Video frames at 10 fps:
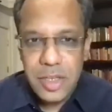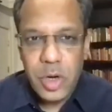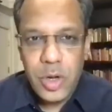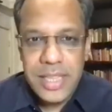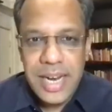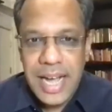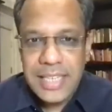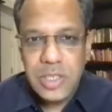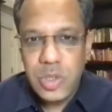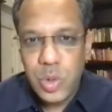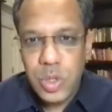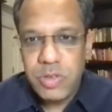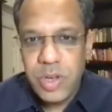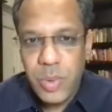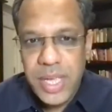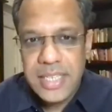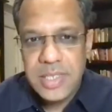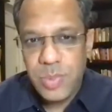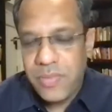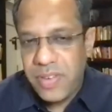in the last 2 or 3
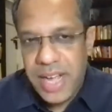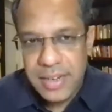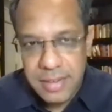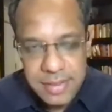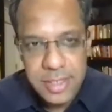weeks we've had,